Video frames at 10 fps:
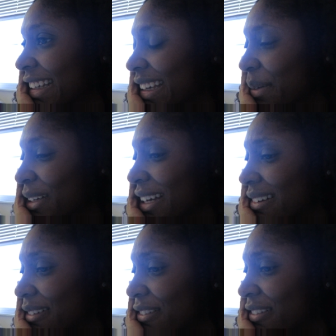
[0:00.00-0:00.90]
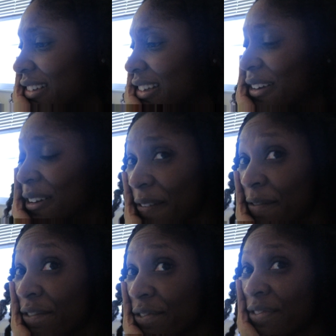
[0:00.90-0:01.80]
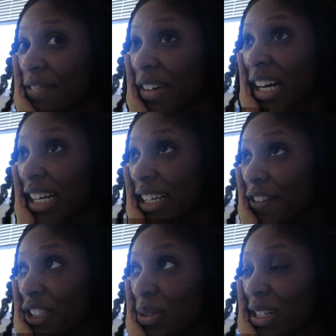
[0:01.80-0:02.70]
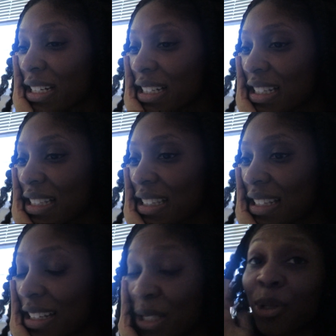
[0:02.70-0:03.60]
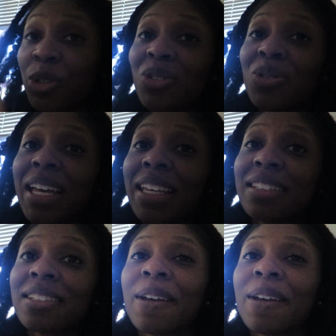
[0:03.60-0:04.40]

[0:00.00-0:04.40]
like I would have five students as opposed to eight.